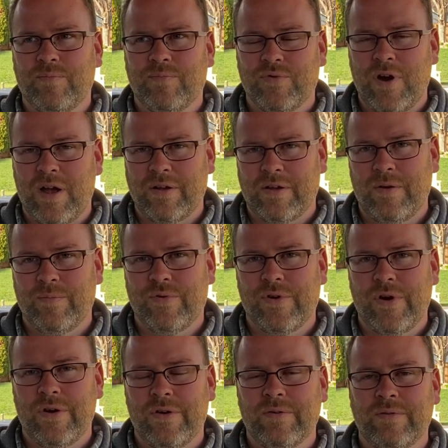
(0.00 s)
Bronco
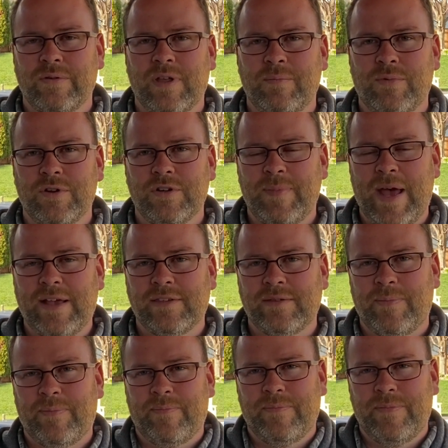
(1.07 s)
Pro can push past
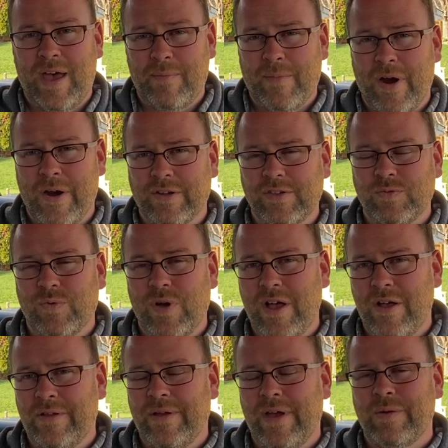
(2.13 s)
that mark as
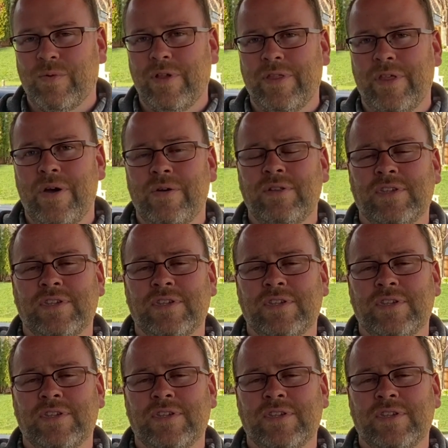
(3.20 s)
well on one load.